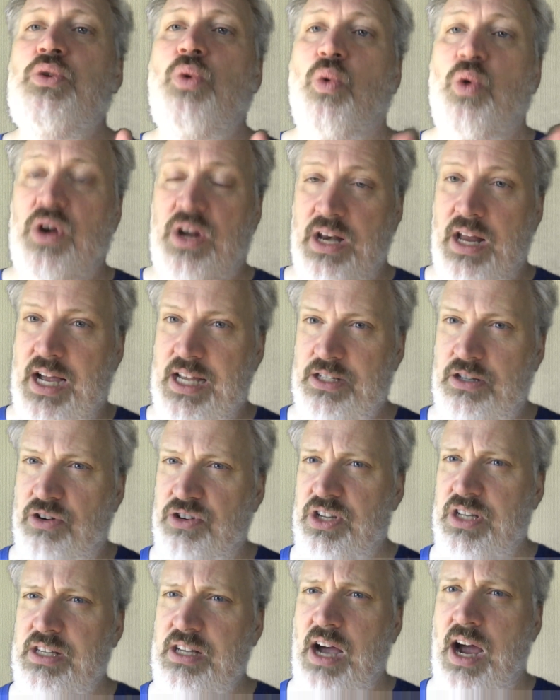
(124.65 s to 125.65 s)
to organize our
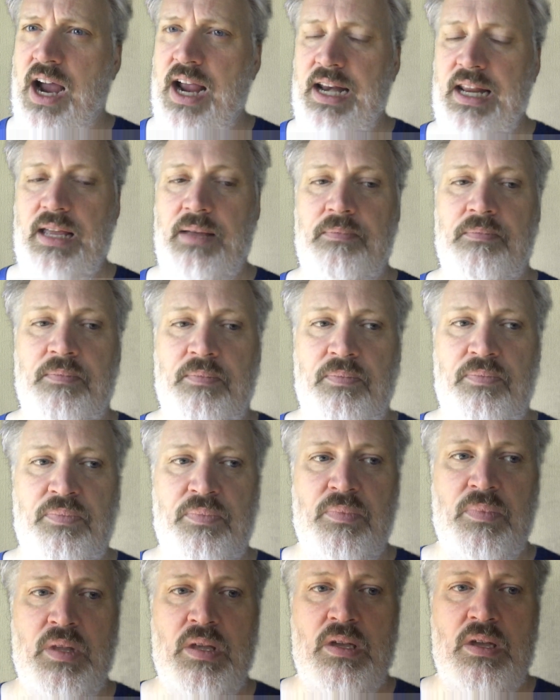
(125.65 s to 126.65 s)
society.
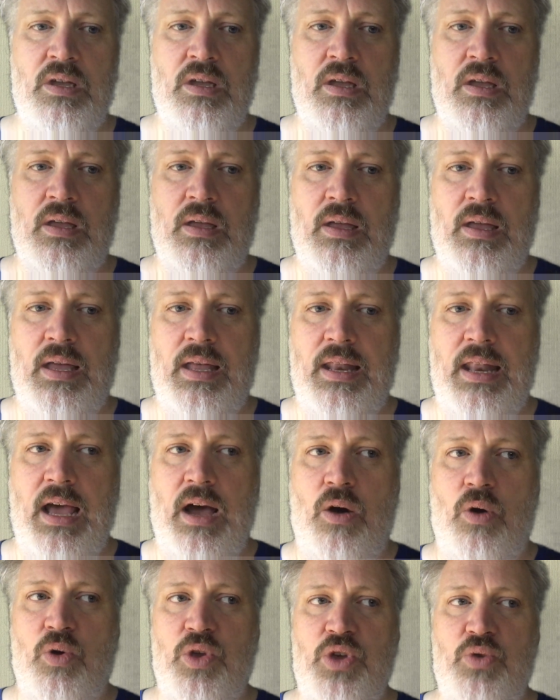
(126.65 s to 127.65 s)

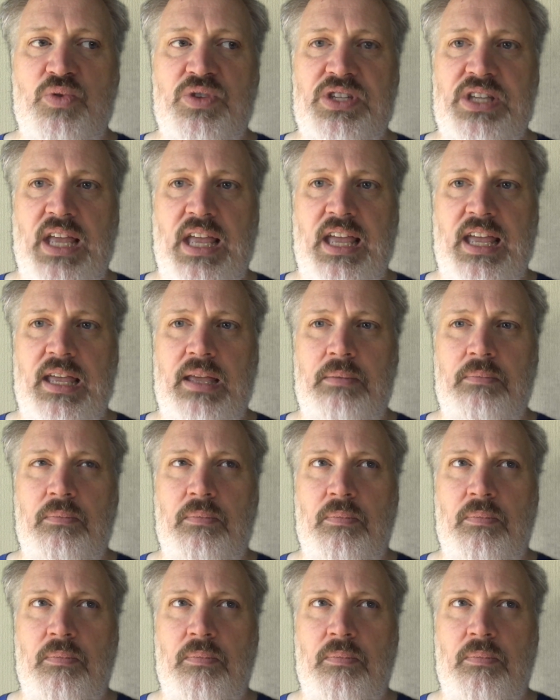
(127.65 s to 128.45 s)
Now, you would say